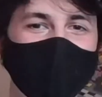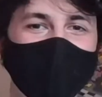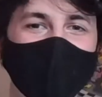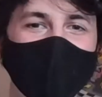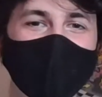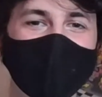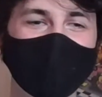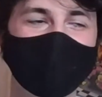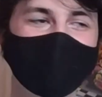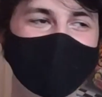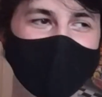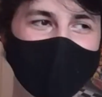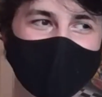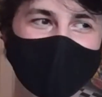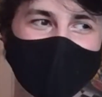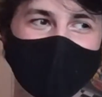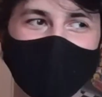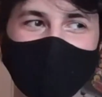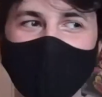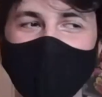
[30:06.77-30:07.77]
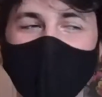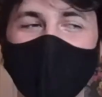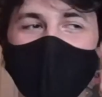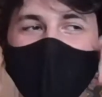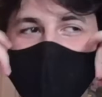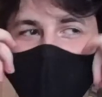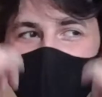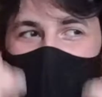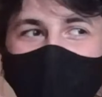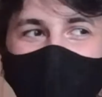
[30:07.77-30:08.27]
of water. So I had to
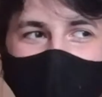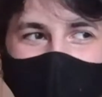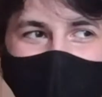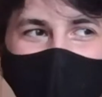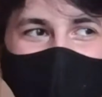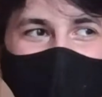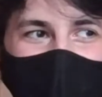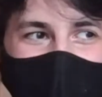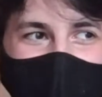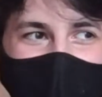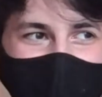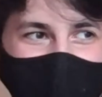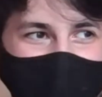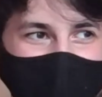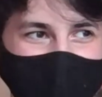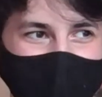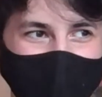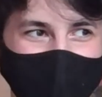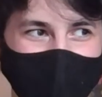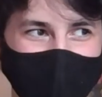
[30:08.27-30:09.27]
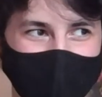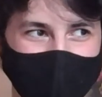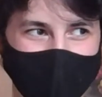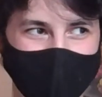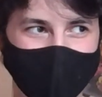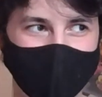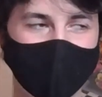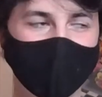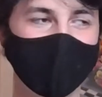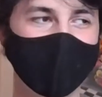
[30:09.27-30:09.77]
pull down the mask.
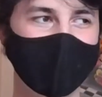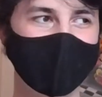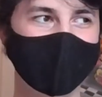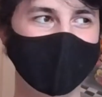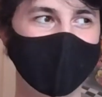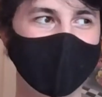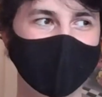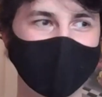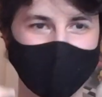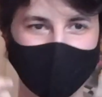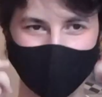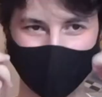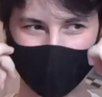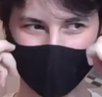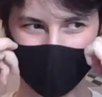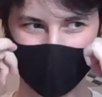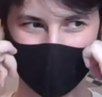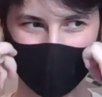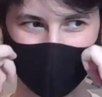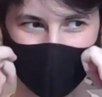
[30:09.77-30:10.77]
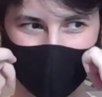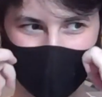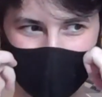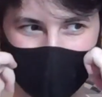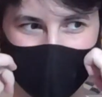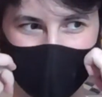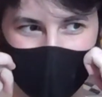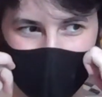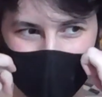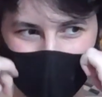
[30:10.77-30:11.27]
Well, no, I had to pull down
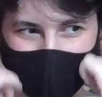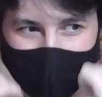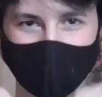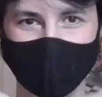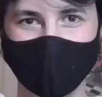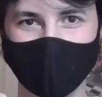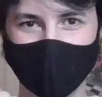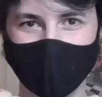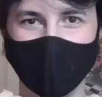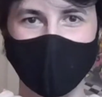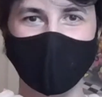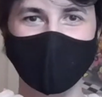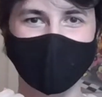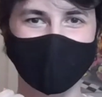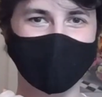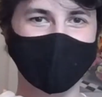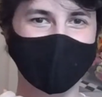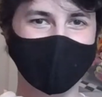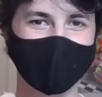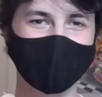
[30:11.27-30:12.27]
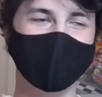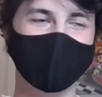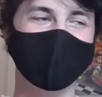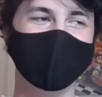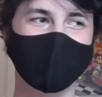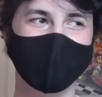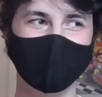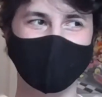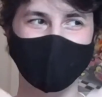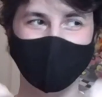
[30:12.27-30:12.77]
the gaiter I had,
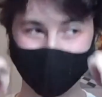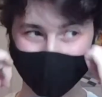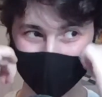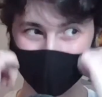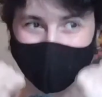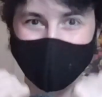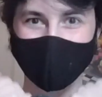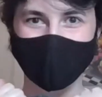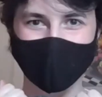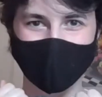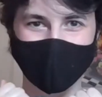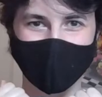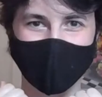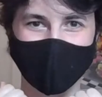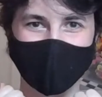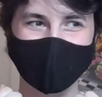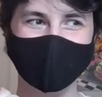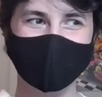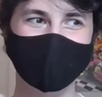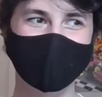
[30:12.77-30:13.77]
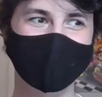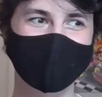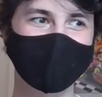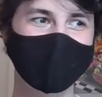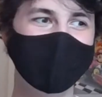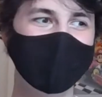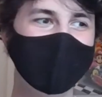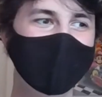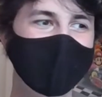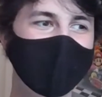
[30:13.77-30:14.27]
and then pull down the mask,
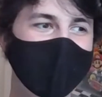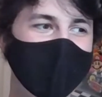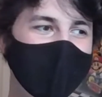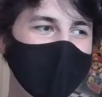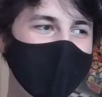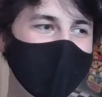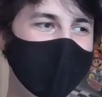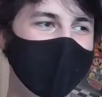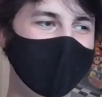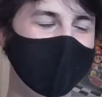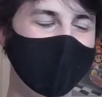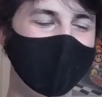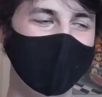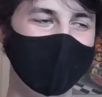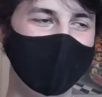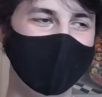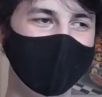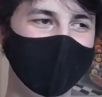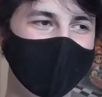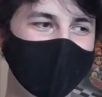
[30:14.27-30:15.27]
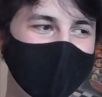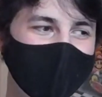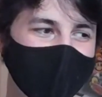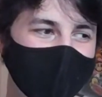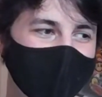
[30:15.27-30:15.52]
and then